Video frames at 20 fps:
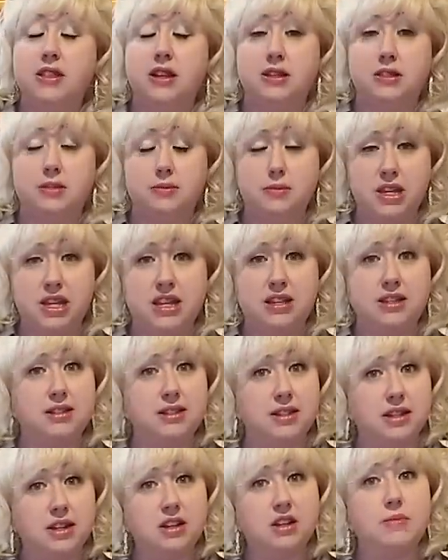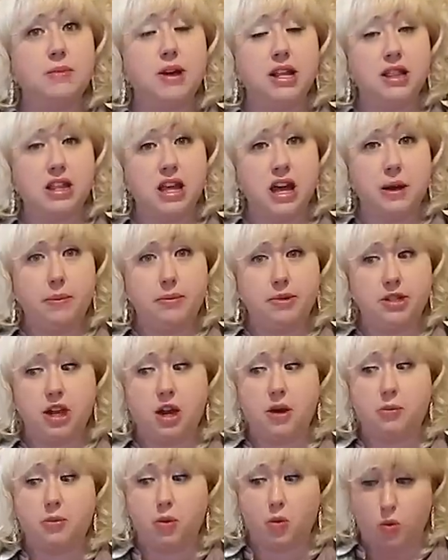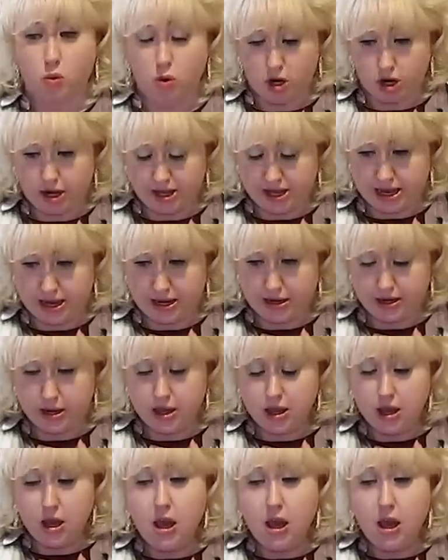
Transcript: That's me sitting on my laptop working.